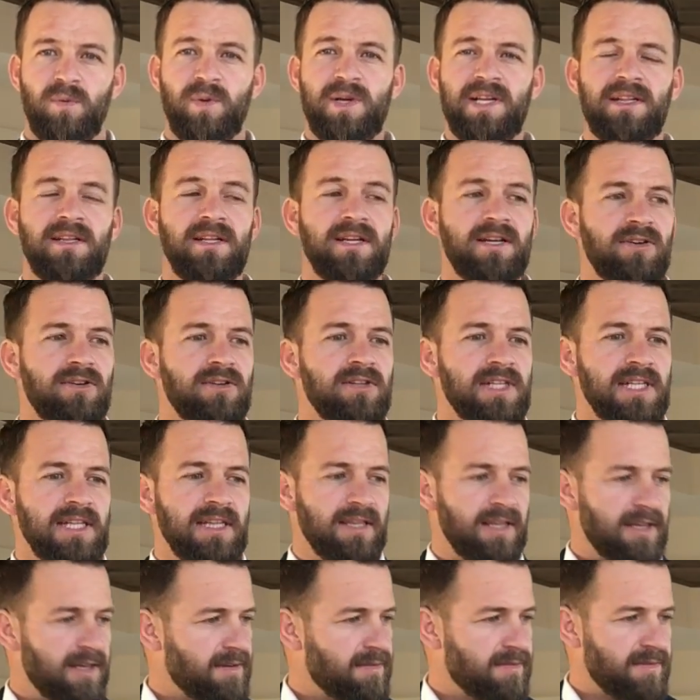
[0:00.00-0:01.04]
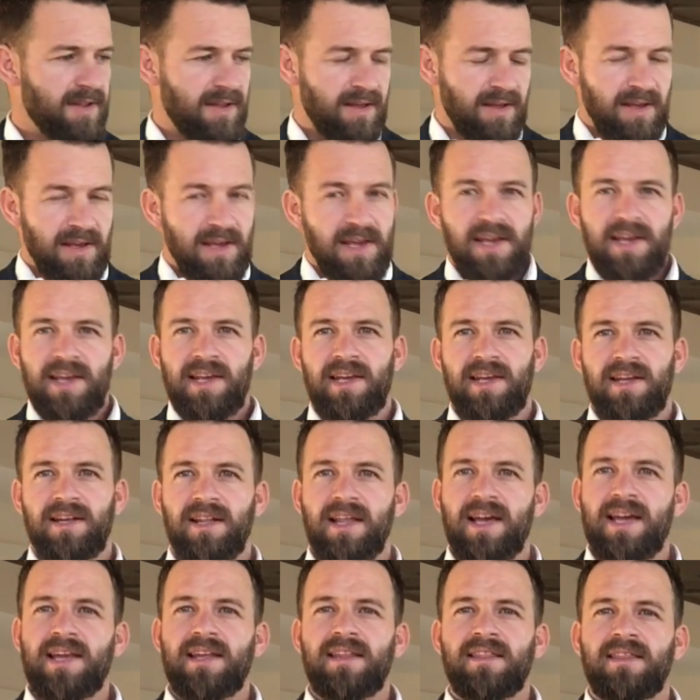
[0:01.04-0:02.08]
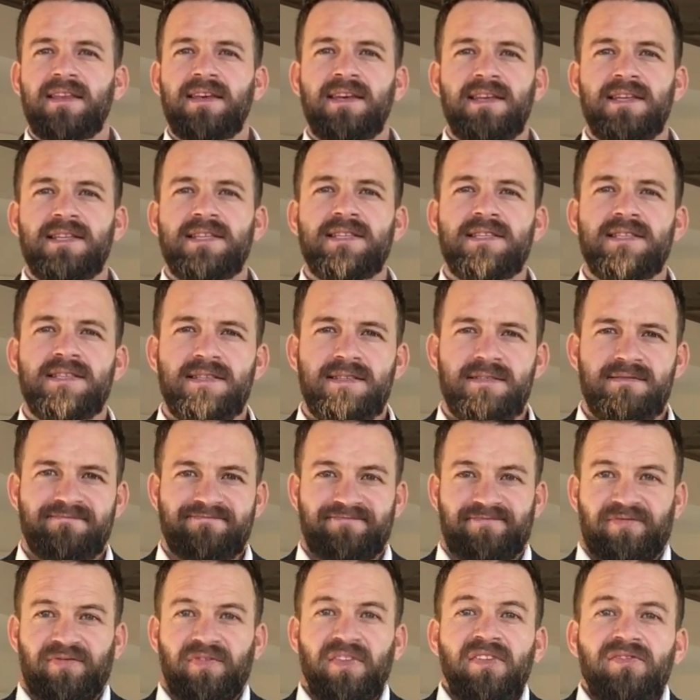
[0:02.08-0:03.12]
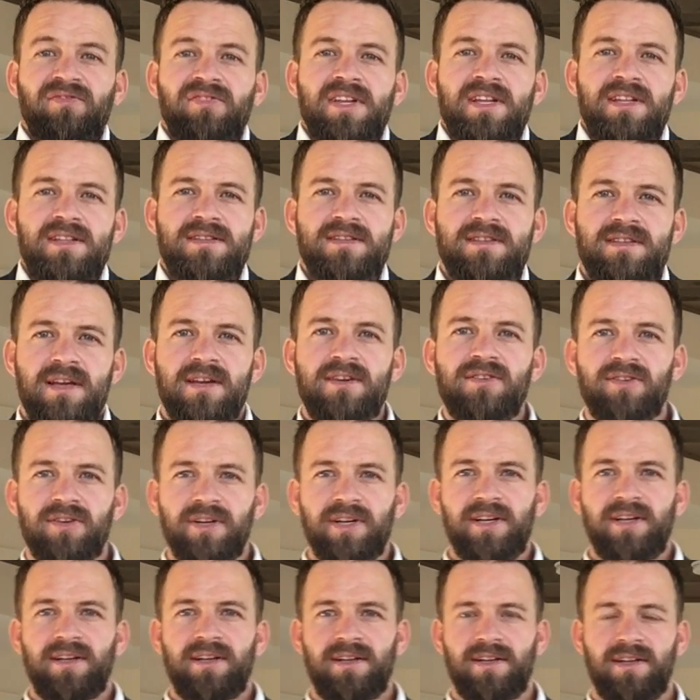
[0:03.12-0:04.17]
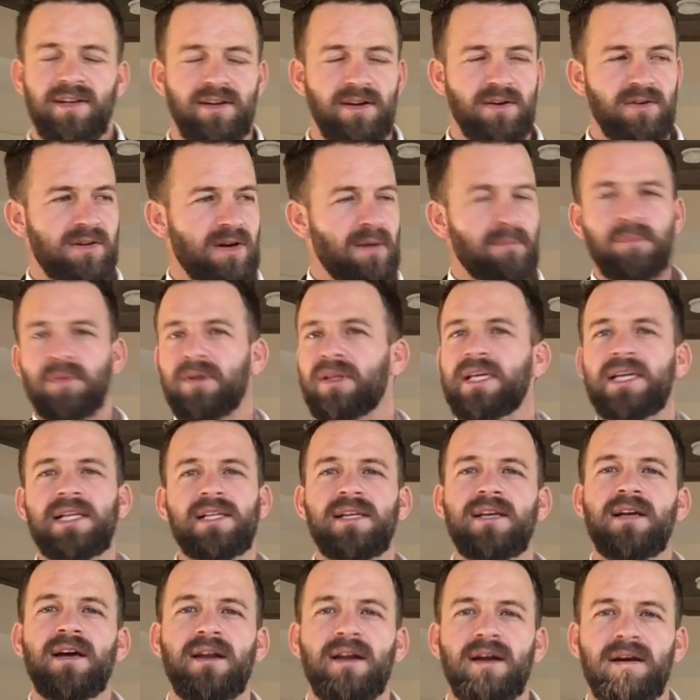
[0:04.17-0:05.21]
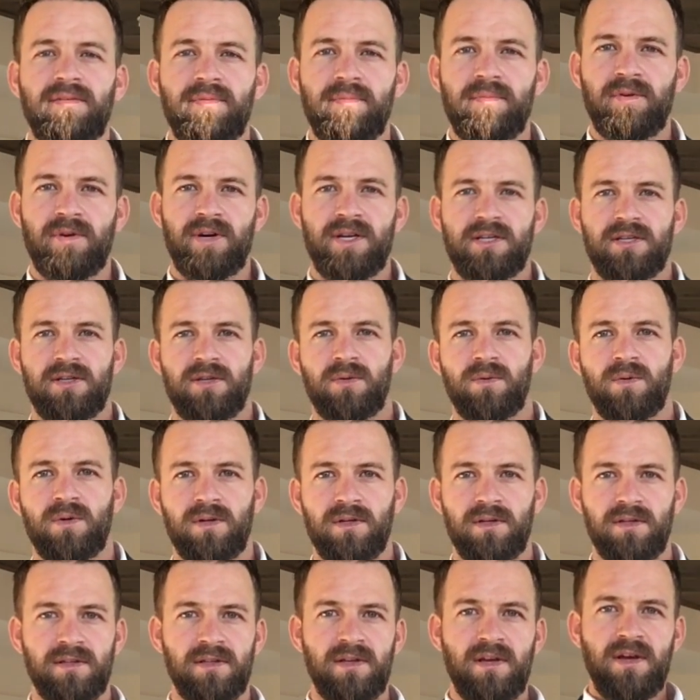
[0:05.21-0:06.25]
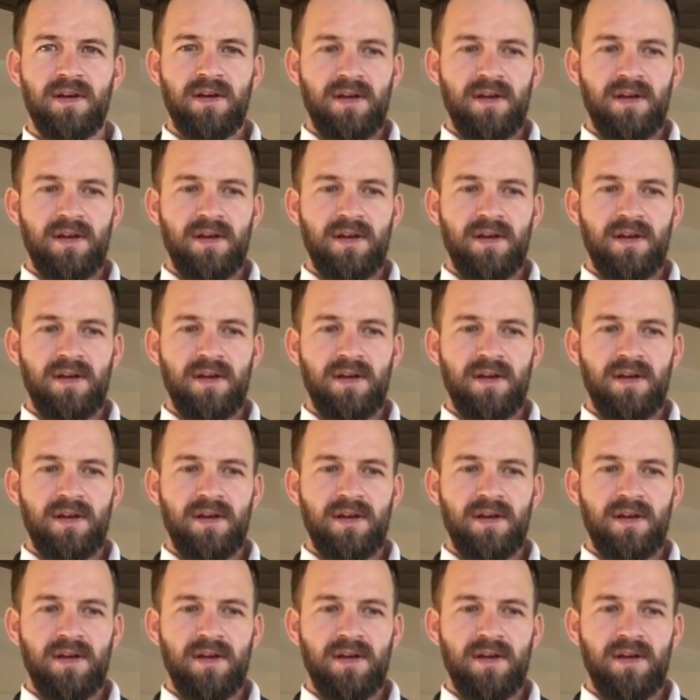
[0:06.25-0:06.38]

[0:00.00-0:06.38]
We literally lived in like the 15th century, you know, completely cut off from the rest of the world.